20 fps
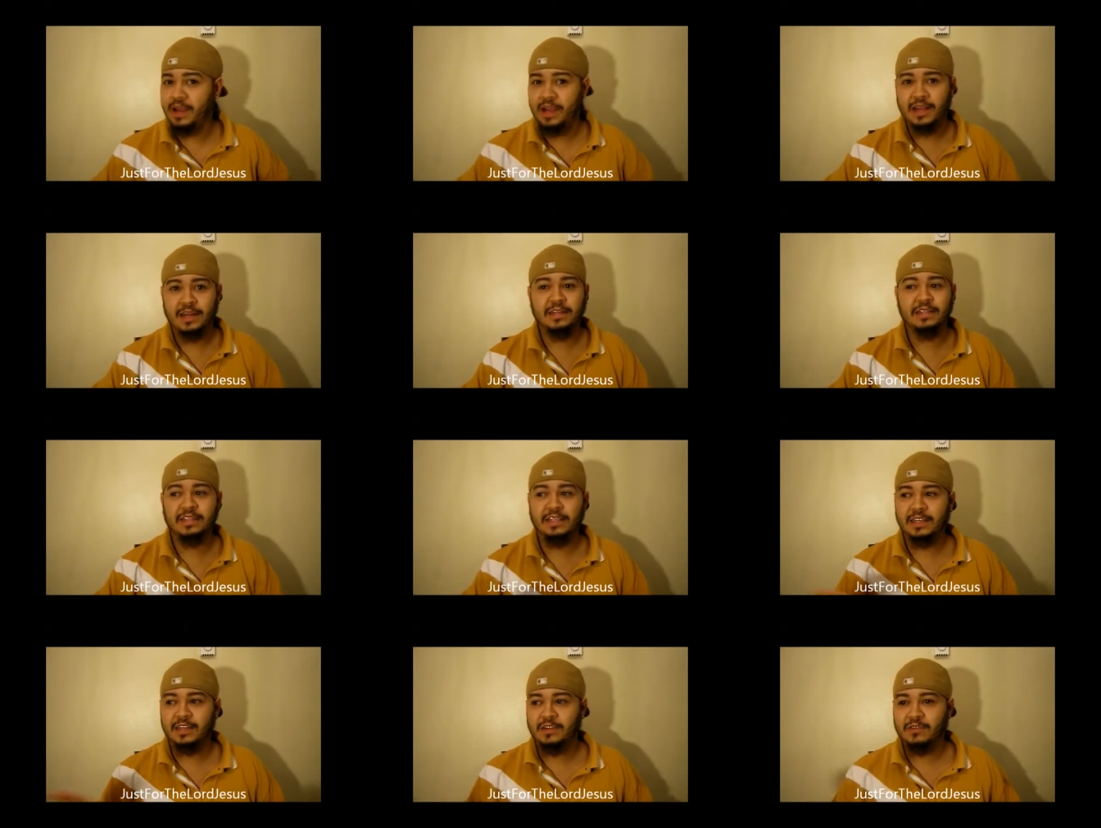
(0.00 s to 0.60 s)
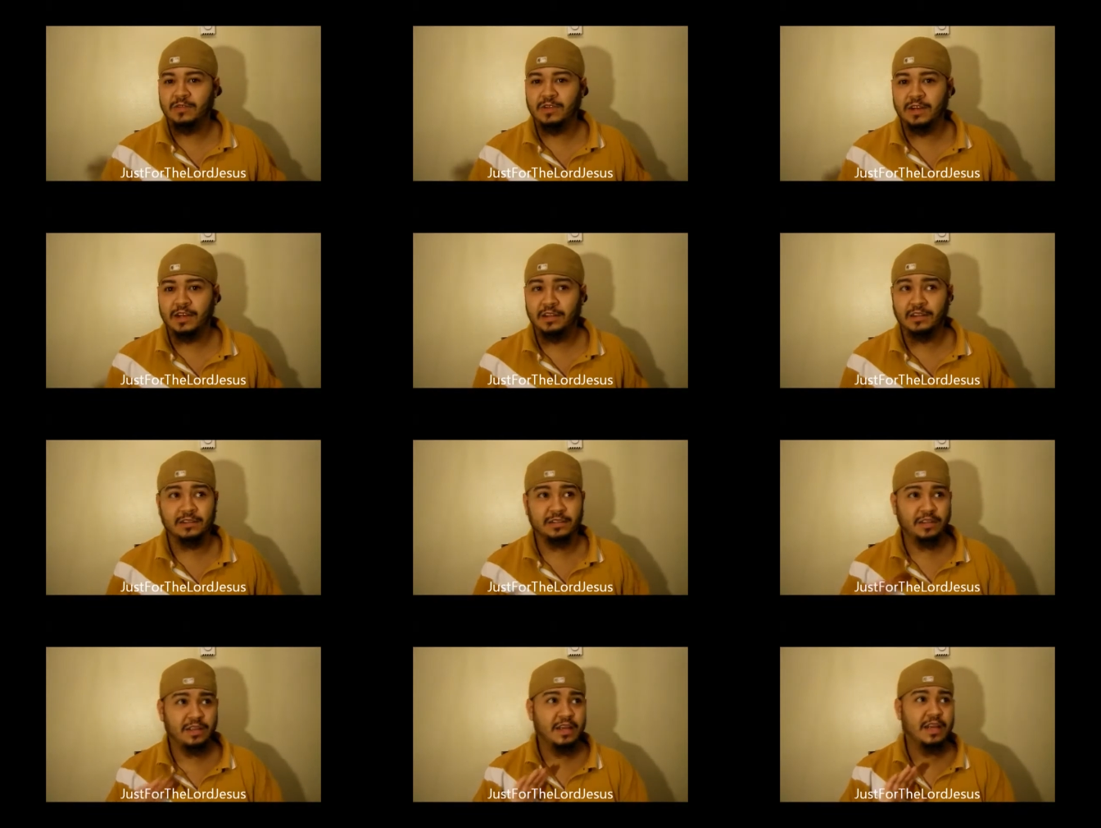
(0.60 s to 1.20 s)
I didn't see no one
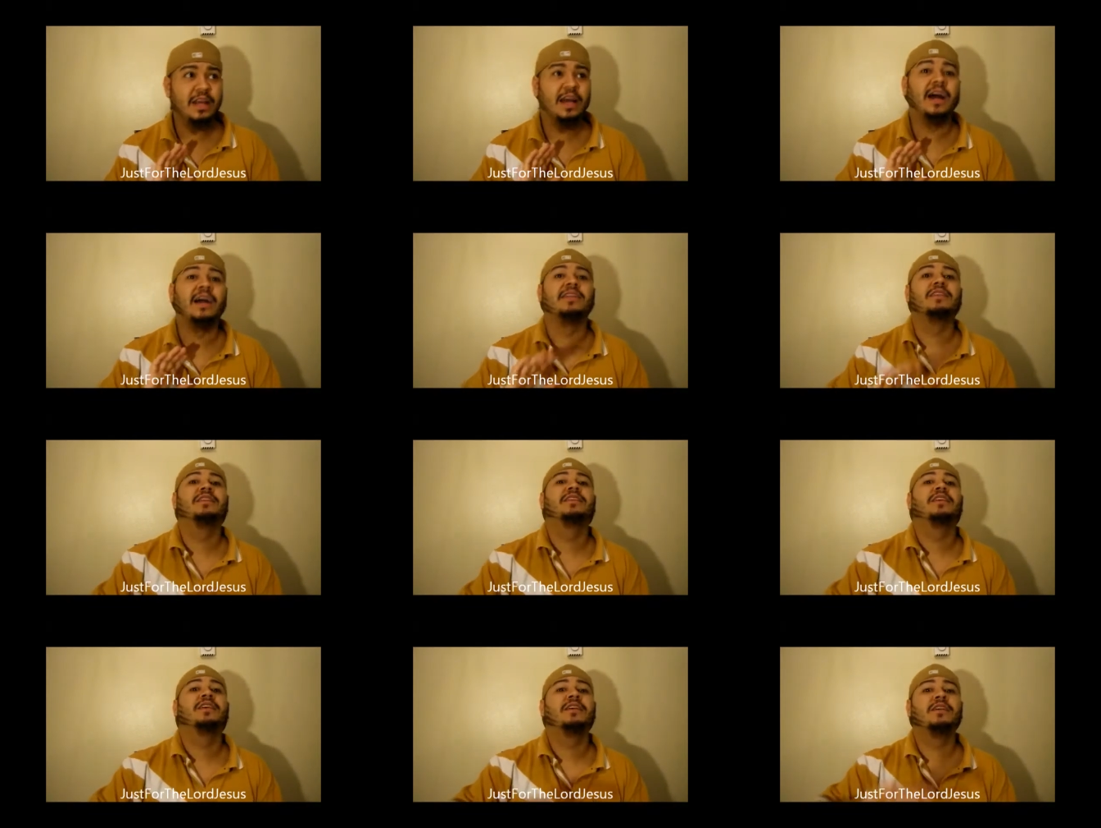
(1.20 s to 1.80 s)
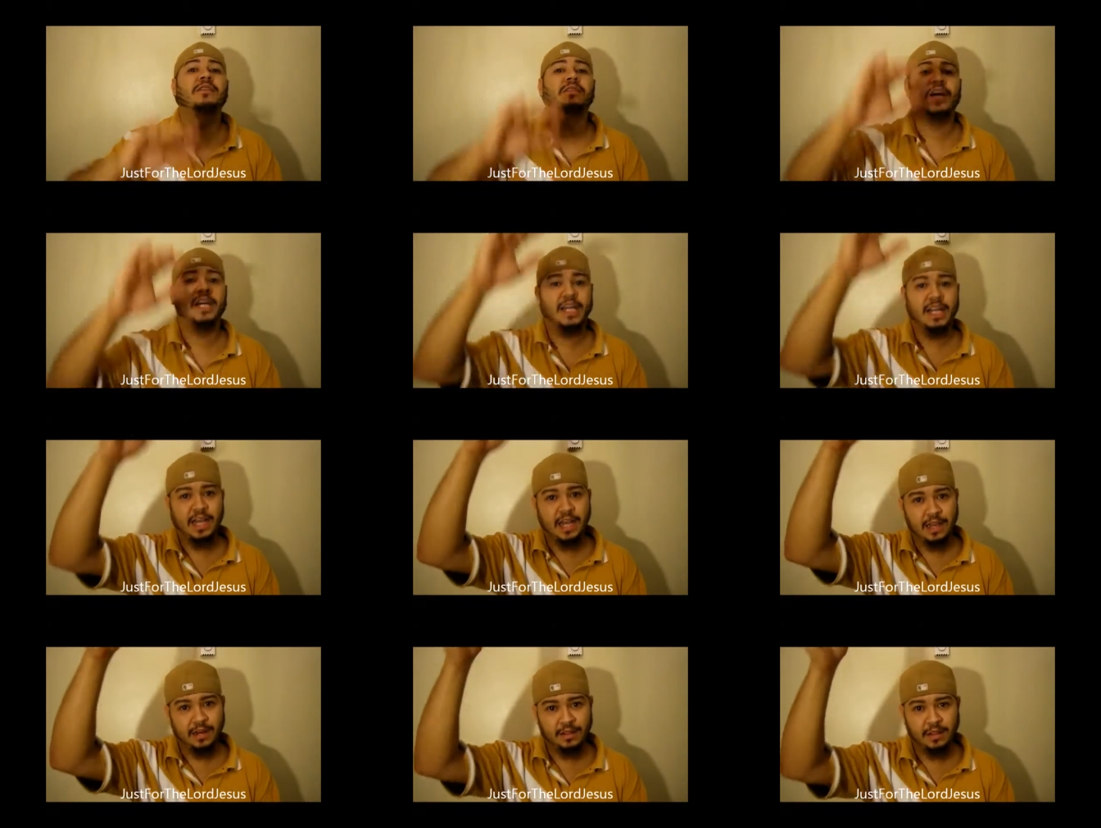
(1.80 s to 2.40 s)
else until I
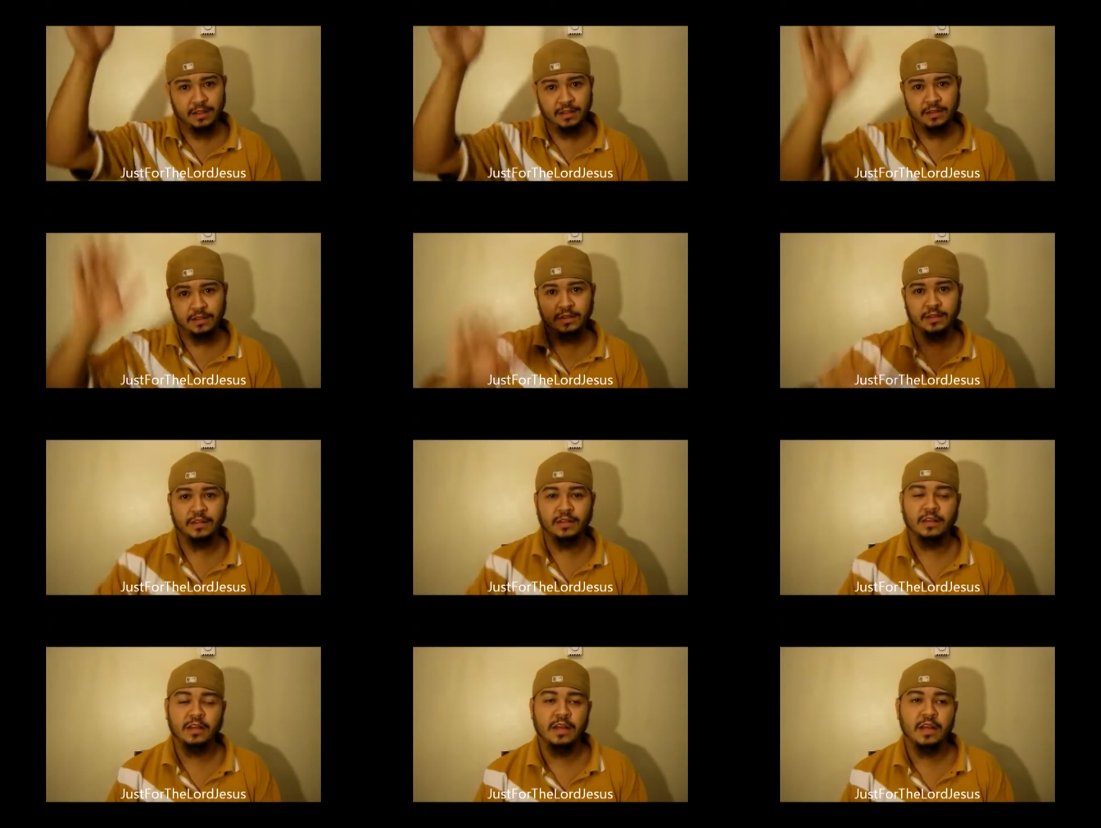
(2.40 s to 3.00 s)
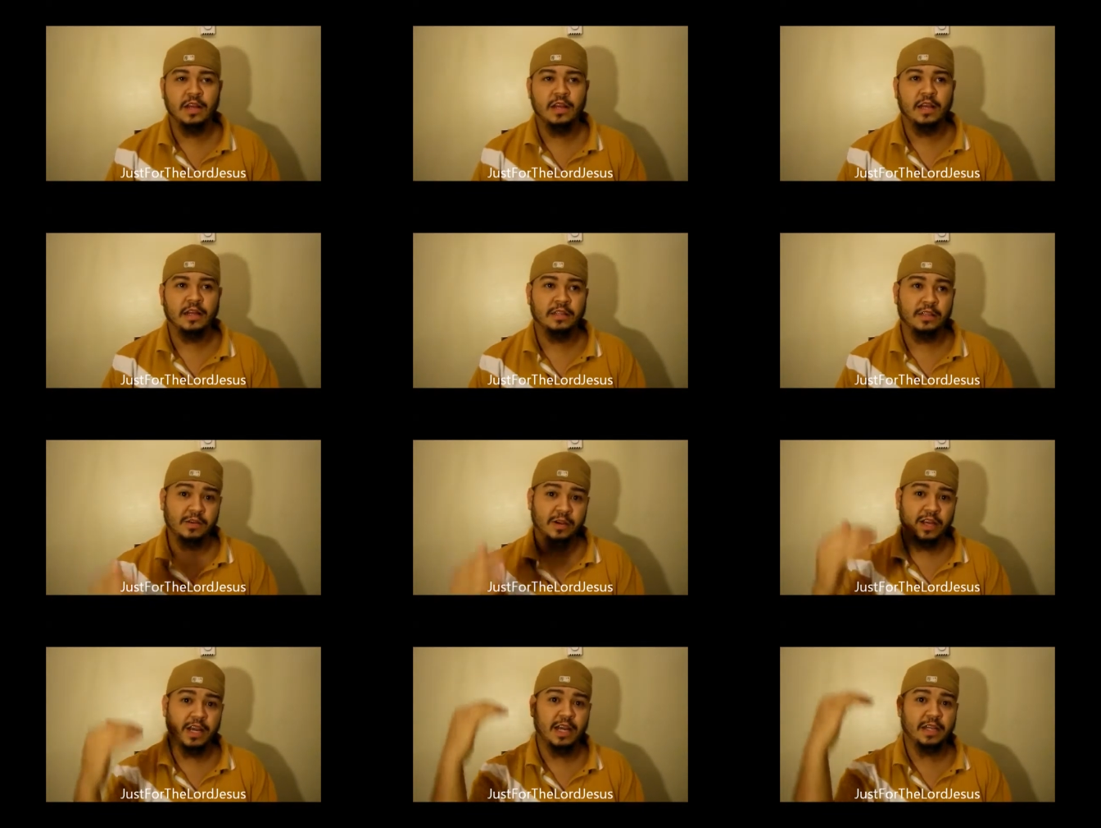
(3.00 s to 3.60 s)
got
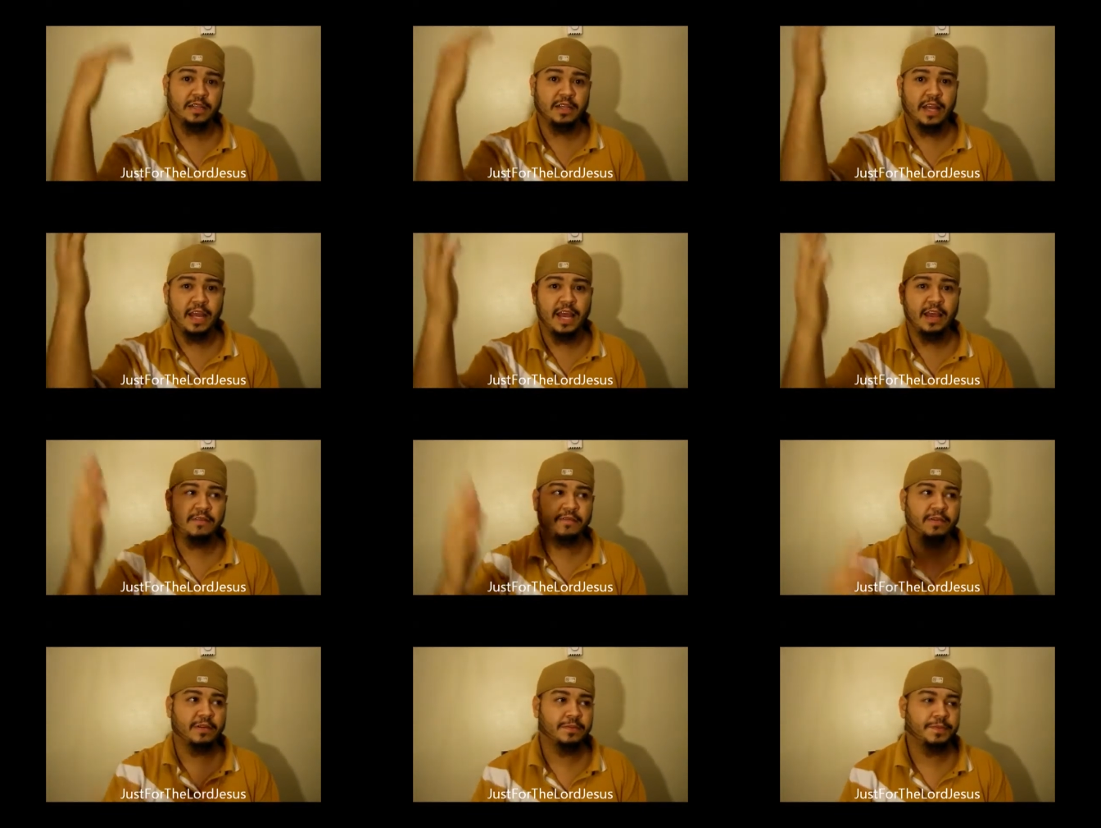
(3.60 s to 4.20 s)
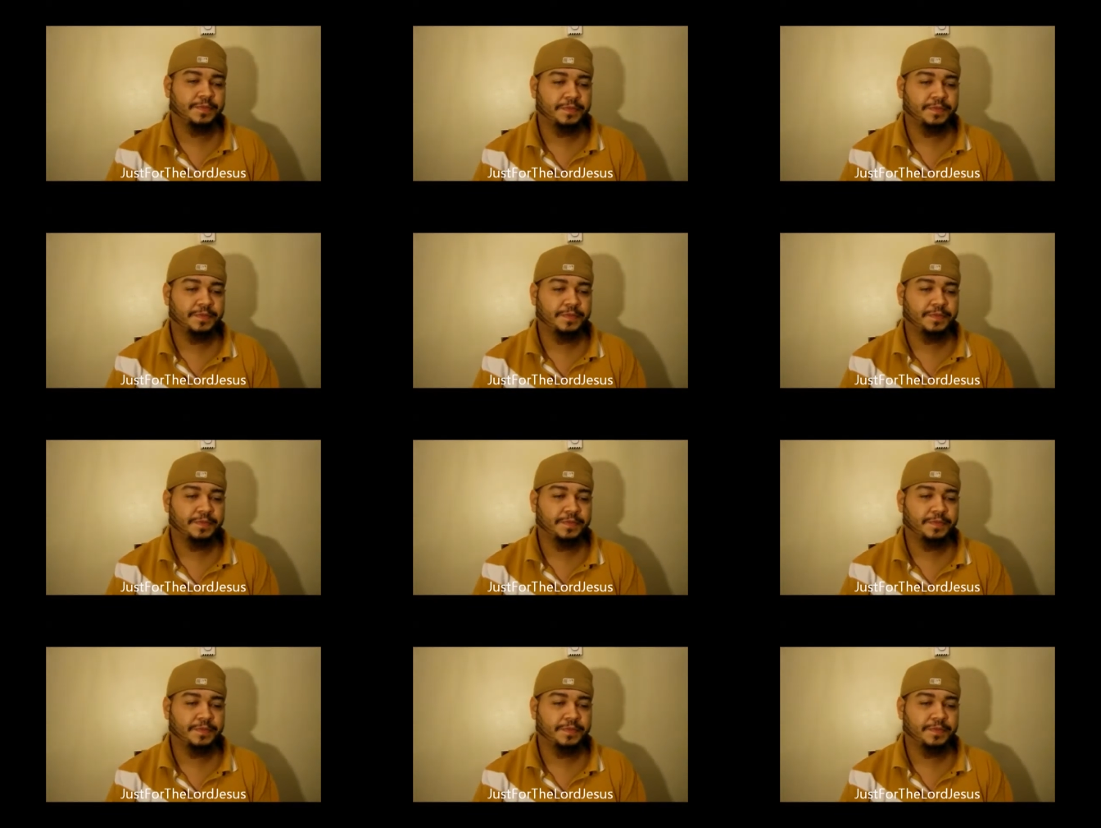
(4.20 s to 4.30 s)
to heaven.